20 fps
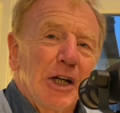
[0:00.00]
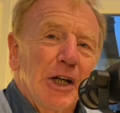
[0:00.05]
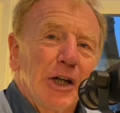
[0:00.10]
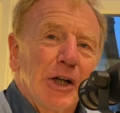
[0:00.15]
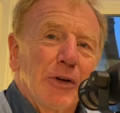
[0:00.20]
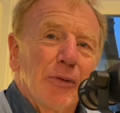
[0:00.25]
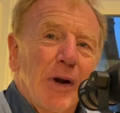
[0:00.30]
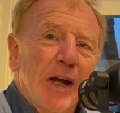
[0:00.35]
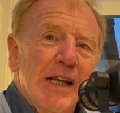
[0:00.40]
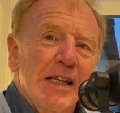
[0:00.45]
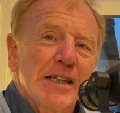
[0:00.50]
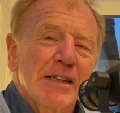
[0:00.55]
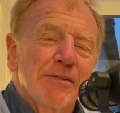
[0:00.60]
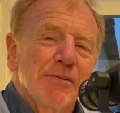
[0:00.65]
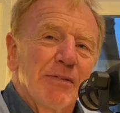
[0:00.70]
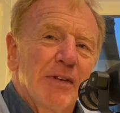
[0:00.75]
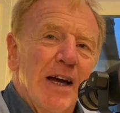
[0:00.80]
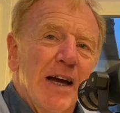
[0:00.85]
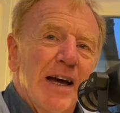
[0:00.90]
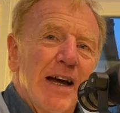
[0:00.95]
great
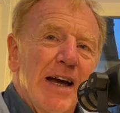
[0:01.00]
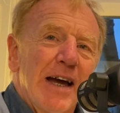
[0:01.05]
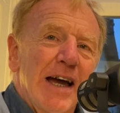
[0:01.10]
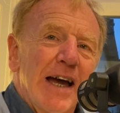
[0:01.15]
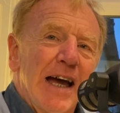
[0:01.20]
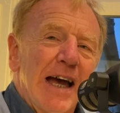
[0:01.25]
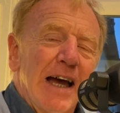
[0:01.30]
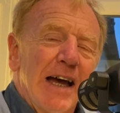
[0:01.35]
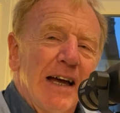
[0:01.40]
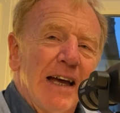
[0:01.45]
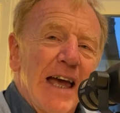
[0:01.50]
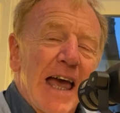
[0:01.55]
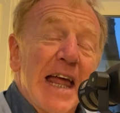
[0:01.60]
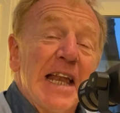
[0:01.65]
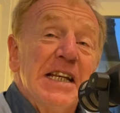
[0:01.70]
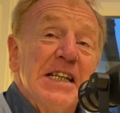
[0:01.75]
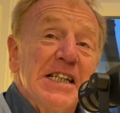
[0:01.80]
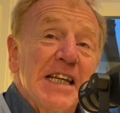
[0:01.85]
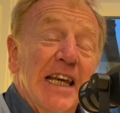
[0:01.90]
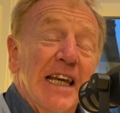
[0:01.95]

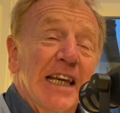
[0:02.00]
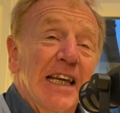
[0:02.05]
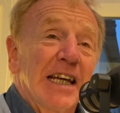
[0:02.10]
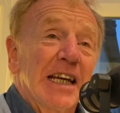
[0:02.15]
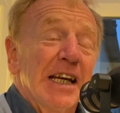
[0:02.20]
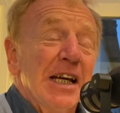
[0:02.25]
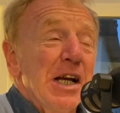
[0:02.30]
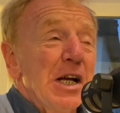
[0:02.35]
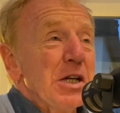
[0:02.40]
ending.